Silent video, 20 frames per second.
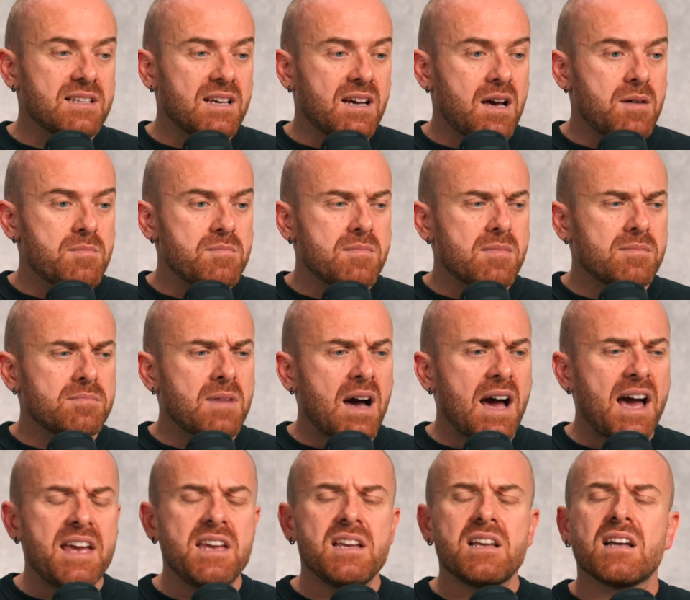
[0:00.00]

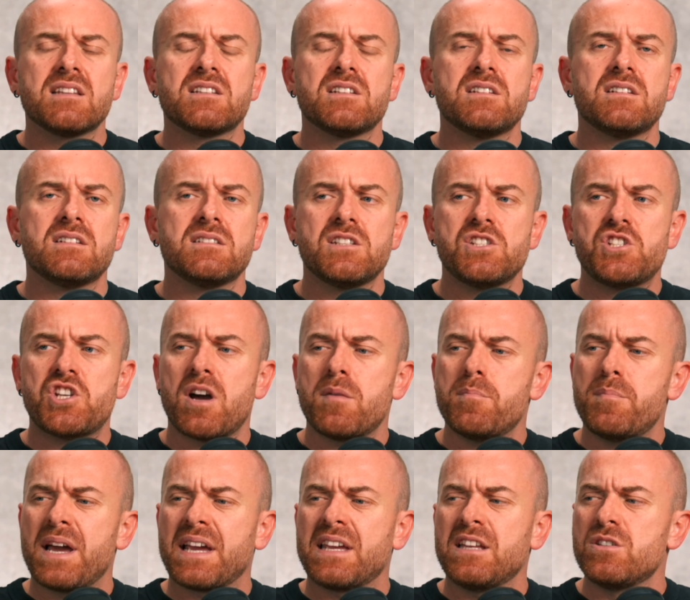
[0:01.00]
I got the
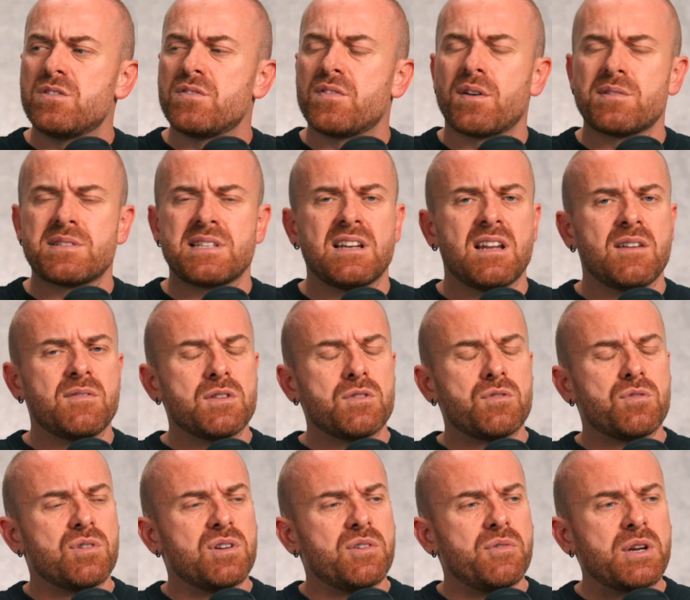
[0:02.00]
job back in 2011
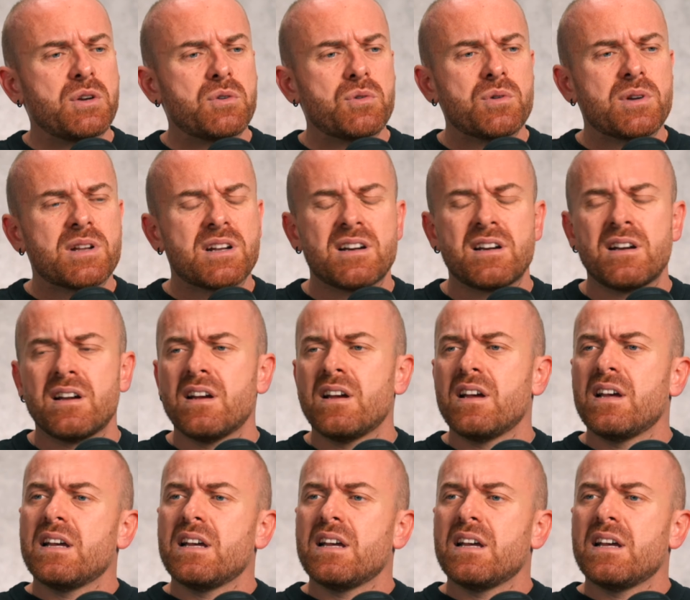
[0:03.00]
through a recruiter